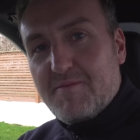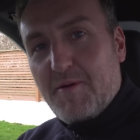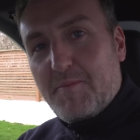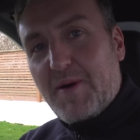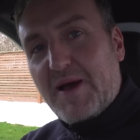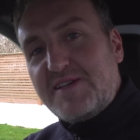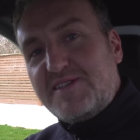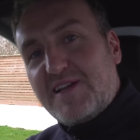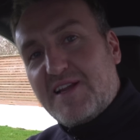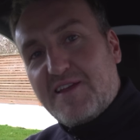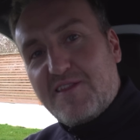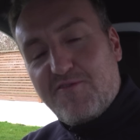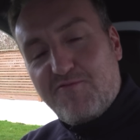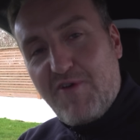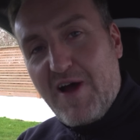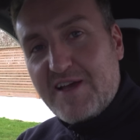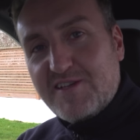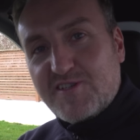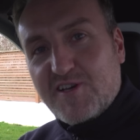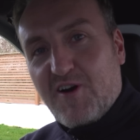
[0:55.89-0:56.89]
But basically the
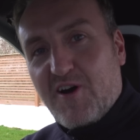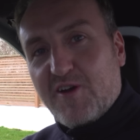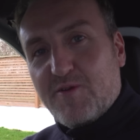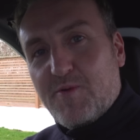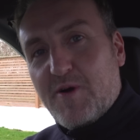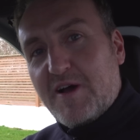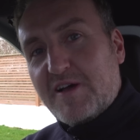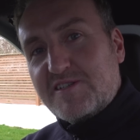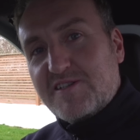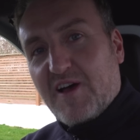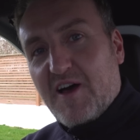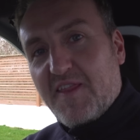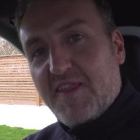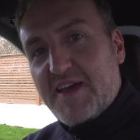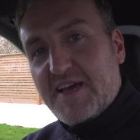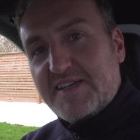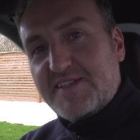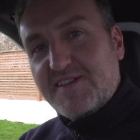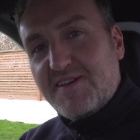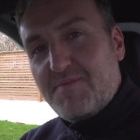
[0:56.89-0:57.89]
range kind of works like
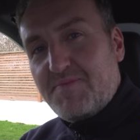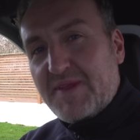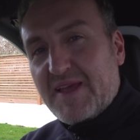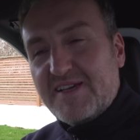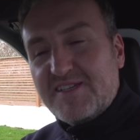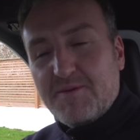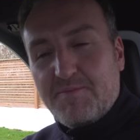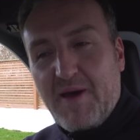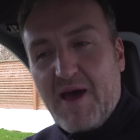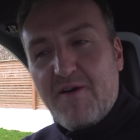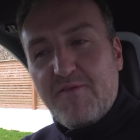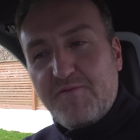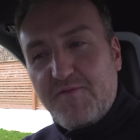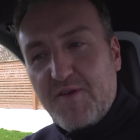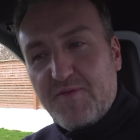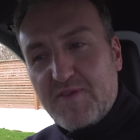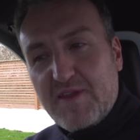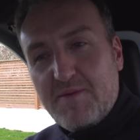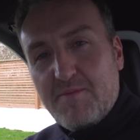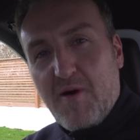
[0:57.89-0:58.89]
this. It's about
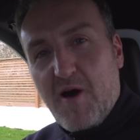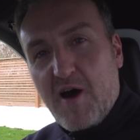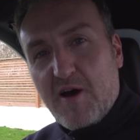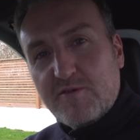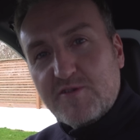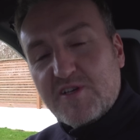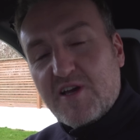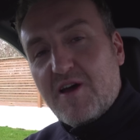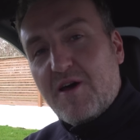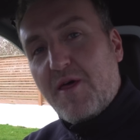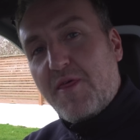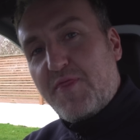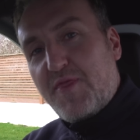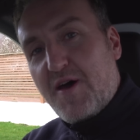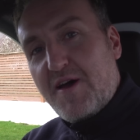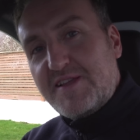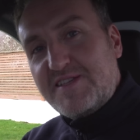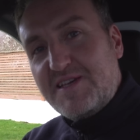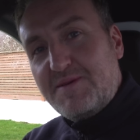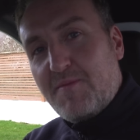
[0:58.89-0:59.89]
50 miles at a
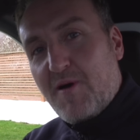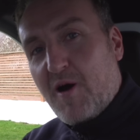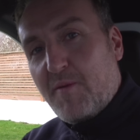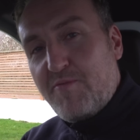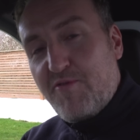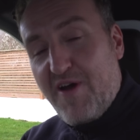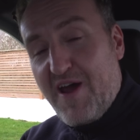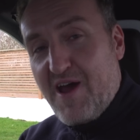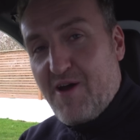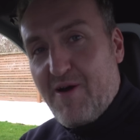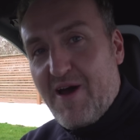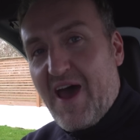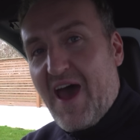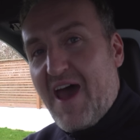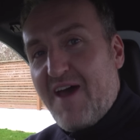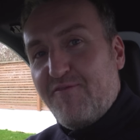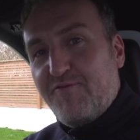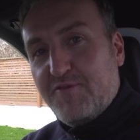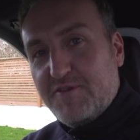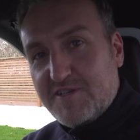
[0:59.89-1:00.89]
30 mile per hour
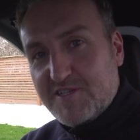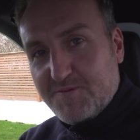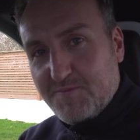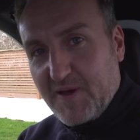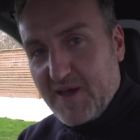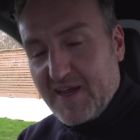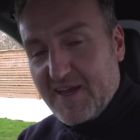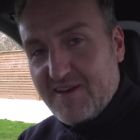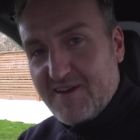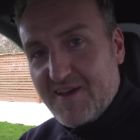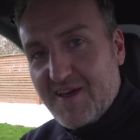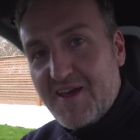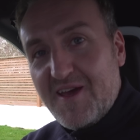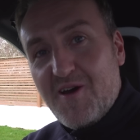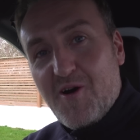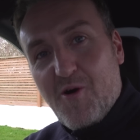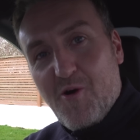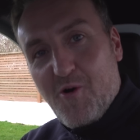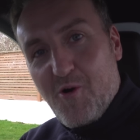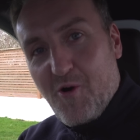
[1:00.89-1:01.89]
average speed,
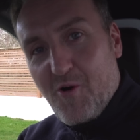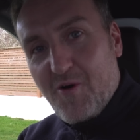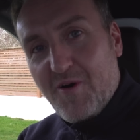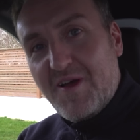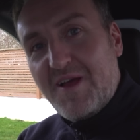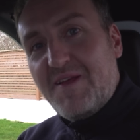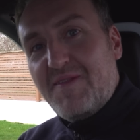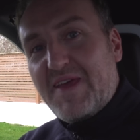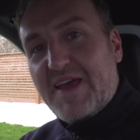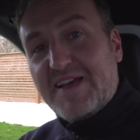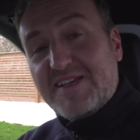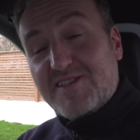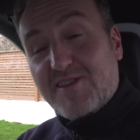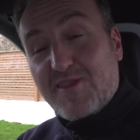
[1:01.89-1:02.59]
or it's